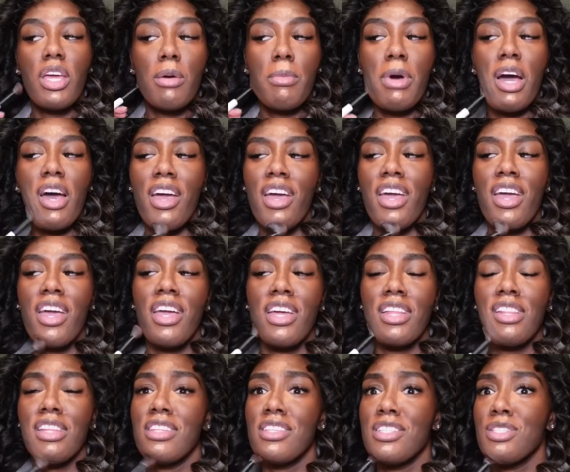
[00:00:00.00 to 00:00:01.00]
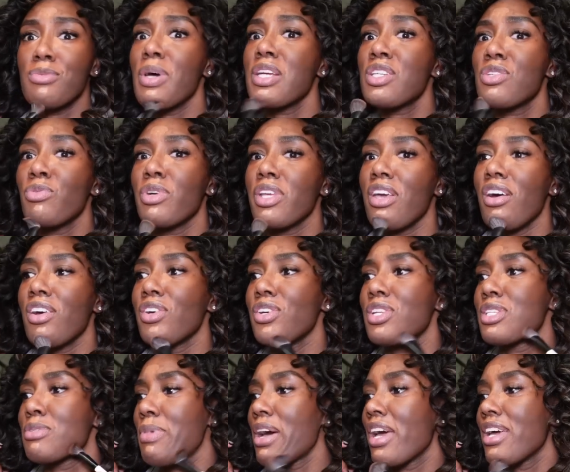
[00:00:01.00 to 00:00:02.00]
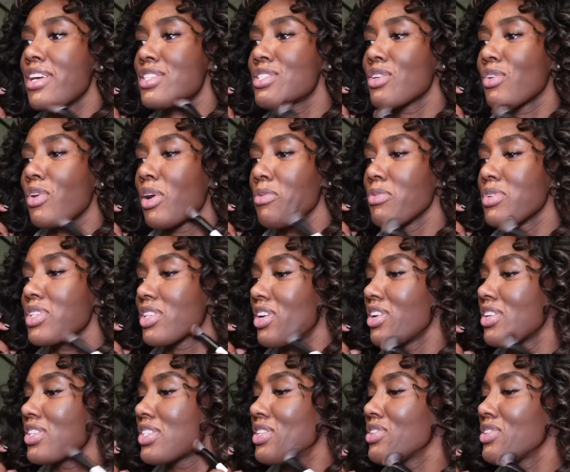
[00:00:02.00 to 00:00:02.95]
MIA and especially when y'all noticed my Instagram was gone